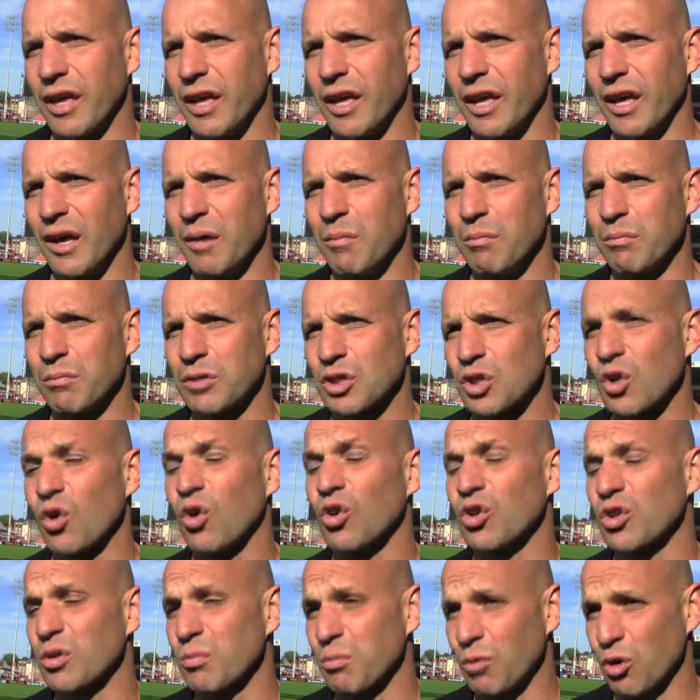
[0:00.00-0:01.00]
Um,
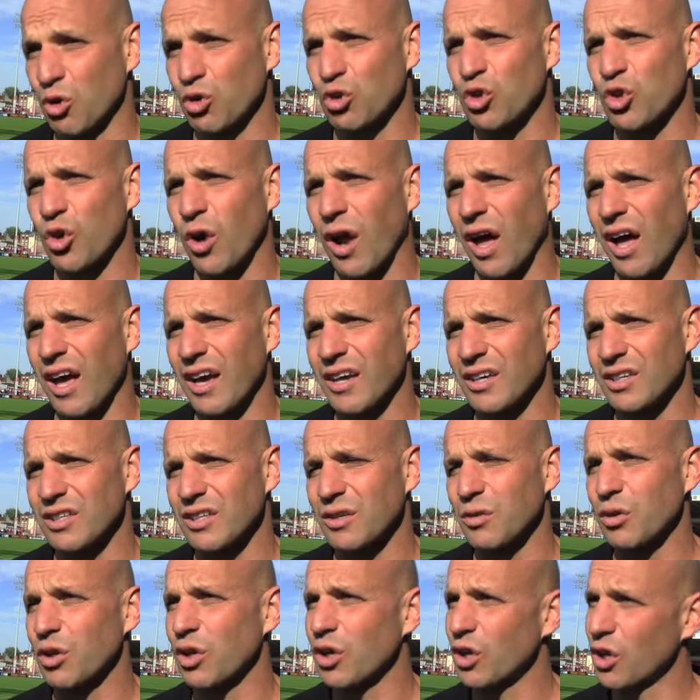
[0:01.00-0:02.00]
scored some good
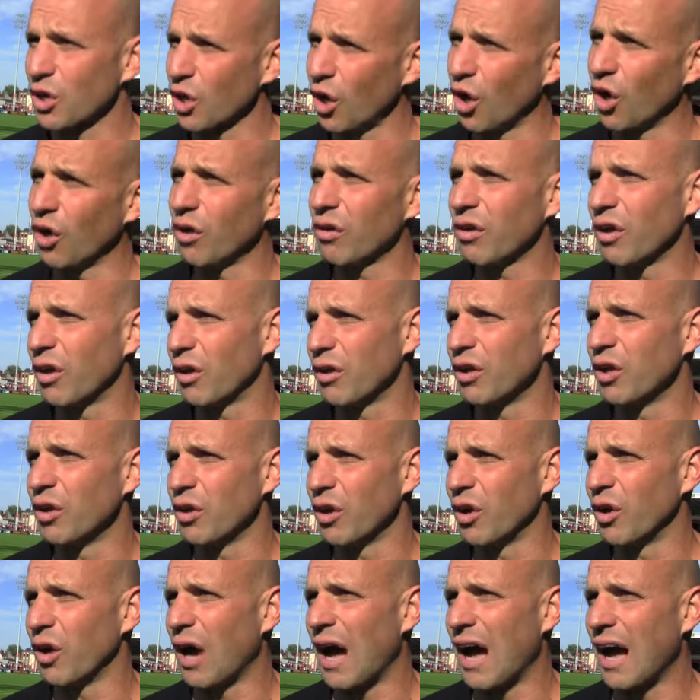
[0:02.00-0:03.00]
tries. Got you
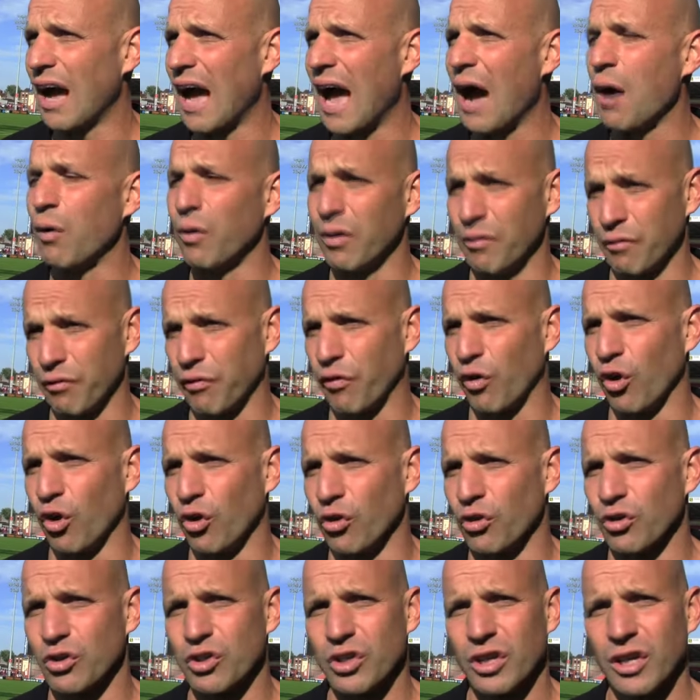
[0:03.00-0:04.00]
know out in
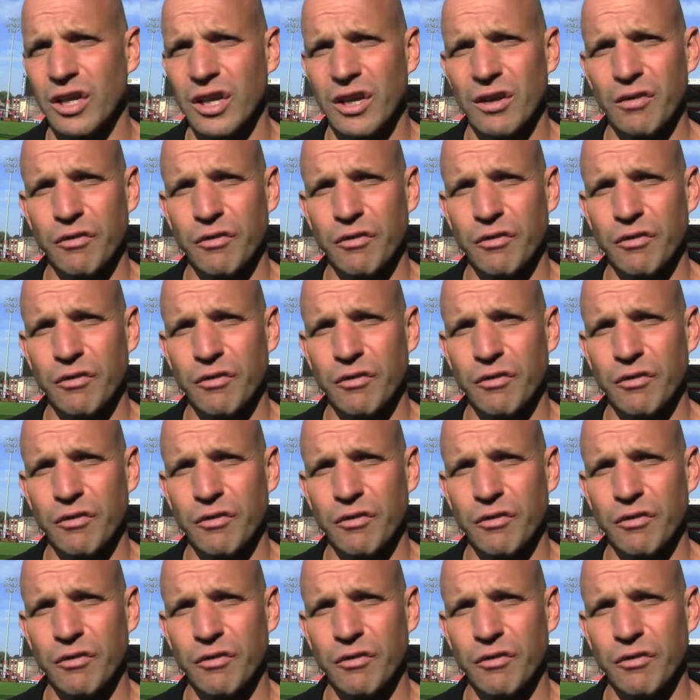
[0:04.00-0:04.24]
front.